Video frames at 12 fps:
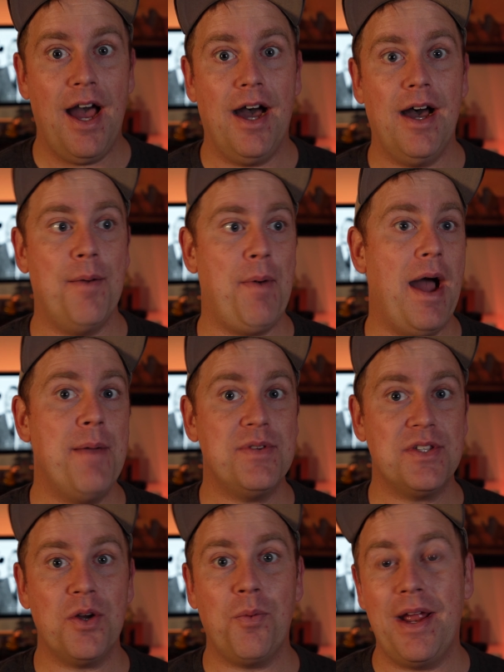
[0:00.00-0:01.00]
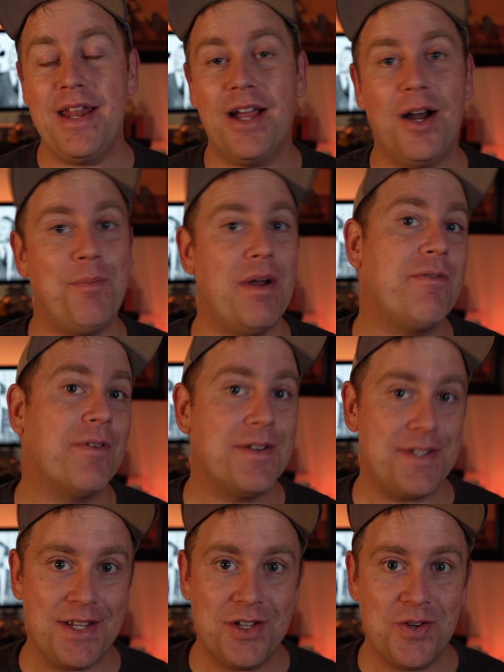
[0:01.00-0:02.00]
I'm still waiting on my
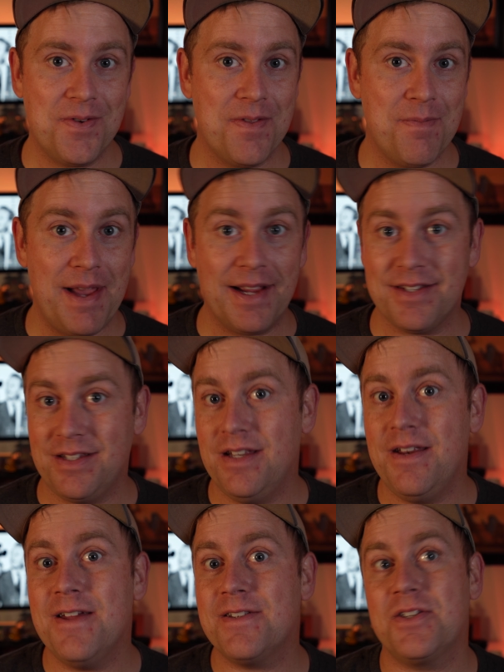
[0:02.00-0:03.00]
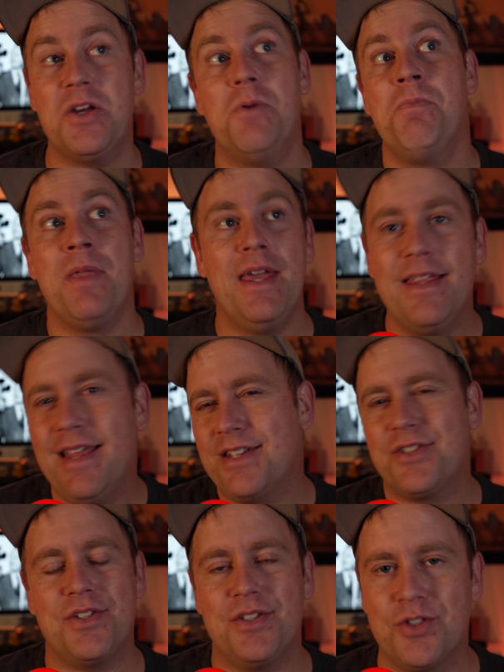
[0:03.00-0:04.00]
first issue of the magazine yet, so
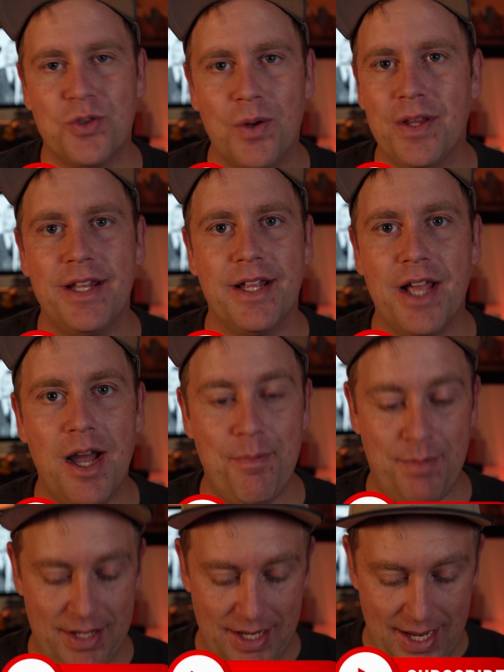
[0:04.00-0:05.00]
that's shortly to come, but